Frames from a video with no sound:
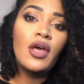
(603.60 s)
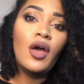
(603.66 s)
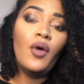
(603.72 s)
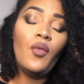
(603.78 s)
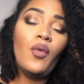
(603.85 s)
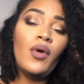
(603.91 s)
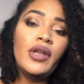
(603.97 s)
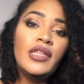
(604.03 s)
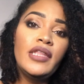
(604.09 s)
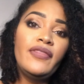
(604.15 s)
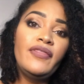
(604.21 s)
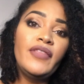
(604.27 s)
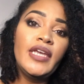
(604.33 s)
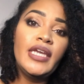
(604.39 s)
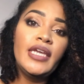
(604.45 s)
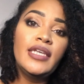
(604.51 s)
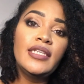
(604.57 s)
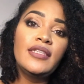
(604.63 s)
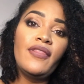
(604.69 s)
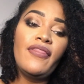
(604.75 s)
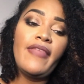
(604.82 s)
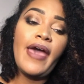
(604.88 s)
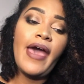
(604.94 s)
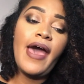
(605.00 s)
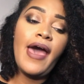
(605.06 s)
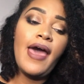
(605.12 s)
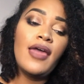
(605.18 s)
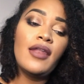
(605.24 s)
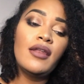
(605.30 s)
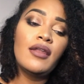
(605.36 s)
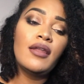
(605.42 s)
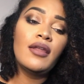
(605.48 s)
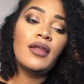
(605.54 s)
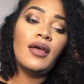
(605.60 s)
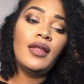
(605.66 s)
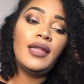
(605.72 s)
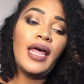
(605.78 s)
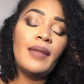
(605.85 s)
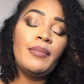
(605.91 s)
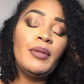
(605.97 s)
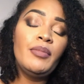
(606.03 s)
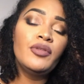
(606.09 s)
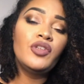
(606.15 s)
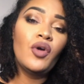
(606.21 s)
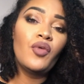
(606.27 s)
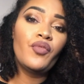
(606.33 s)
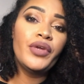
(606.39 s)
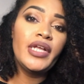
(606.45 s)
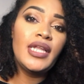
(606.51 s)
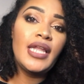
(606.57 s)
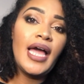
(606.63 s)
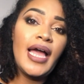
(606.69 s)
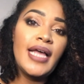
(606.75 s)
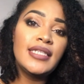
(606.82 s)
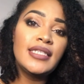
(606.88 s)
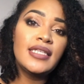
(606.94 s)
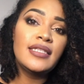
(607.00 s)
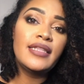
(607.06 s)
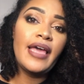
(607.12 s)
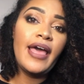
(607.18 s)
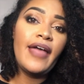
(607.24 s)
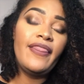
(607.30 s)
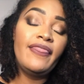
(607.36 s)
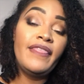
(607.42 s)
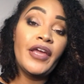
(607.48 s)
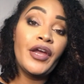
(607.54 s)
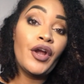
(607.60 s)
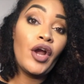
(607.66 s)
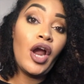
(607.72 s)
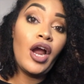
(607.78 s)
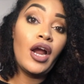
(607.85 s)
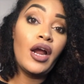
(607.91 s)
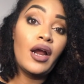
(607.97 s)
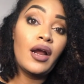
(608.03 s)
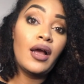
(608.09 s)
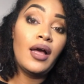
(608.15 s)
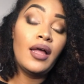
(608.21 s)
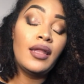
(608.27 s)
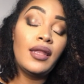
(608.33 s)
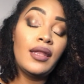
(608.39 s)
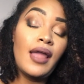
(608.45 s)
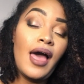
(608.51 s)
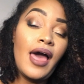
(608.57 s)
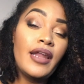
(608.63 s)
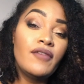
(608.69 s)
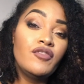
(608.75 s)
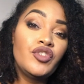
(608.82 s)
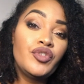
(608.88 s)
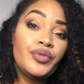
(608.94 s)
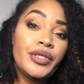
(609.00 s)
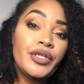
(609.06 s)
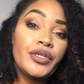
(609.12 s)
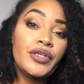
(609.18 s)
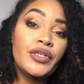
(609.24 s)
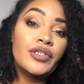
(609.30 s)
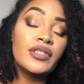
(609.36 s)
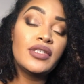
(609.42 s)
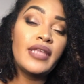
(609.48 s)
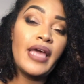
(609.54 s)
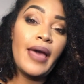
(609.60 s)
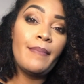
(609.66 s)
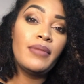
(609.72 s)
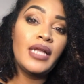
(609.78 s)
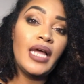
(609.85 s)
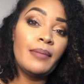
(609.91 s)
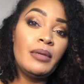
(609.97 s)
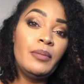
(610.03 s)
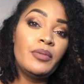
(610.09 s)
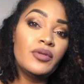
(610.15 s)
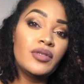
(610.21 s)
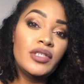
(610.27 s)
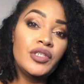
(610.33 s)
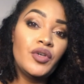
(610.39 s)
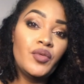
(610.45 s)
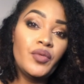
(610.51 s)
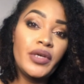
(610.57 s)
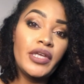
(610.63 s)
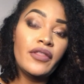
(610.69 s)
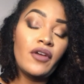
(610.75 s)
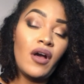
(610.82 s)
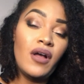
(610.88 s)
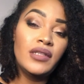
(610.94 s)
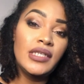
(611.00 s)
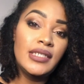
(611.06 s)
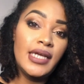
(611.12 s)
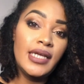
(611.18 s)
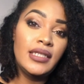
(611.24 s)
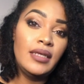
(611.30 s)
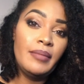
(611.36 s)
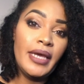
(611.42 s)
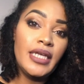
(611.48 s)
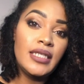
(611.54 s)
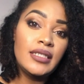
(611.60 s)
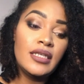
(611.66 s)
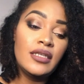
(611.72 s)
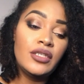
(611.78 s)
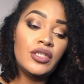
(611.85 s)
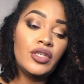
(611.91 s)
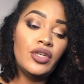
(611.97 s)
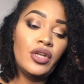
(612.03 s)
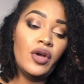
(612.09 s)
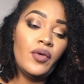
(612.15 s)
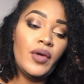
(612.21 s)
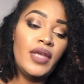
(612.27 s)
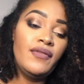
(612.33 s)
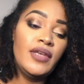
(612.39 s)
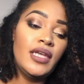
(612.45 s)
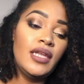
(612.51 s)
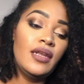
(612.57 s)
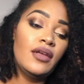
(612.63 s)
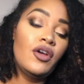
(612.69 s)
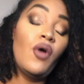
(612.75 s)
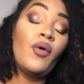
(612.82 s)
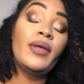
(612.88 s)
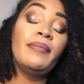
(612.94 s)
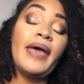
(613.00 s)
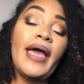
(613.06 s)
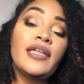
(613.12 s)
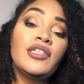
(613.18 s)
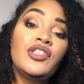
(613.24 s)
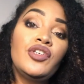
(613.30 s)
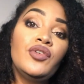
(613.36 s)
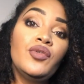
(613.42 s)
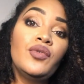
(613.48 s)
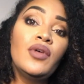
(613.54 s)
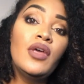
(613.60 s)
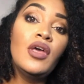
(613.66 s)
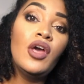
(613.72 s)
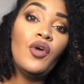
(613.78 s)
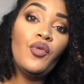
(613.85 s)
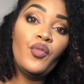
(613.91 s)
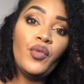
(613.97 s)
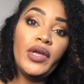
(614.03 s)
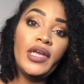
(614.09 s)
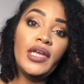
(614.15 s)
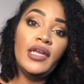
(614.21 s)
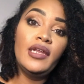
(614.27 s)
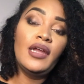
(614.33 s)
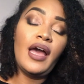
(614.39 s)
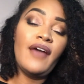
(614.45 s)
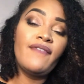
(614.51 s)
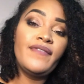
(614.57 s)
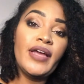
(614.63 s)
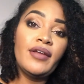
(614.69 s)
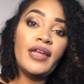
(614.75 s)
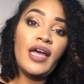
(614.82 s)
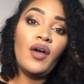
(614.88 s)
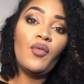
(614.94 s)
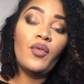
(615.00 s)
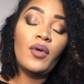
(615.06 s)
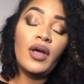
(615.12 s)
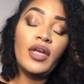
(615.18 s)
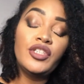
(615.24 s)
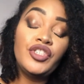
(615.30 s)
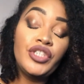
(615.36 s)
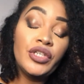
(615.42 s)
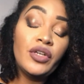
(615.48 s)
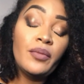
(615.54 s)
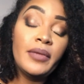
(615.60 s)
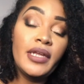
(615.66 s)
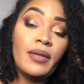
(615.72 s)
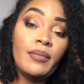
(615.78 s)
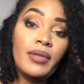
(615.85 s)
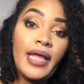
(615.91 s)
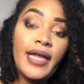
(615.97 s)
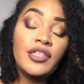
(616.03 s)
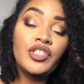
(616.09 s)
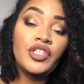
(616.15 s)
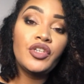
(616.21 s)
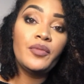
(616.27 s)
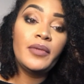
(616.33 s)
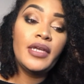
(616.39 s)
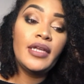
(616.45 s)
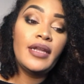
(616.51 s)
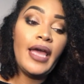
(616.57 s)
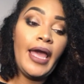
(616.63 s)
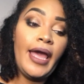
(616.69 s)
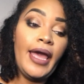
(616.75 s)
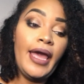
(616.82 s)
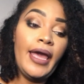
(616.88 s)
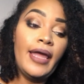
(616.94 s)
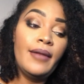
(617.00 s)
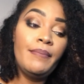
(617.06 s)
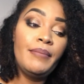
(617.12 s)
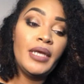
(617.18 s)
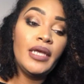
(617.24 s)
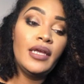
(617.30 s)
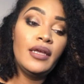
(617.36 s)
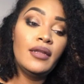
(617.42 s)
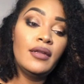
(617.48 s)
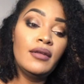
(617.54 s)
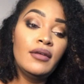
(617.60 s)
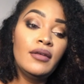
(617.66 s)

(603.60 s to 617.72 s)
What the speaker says: one of the things that a lot of people don't realize is that there are a lot of triggers that Black people deal with on a daily basis. Even going back to when I found out a Black gentleman had been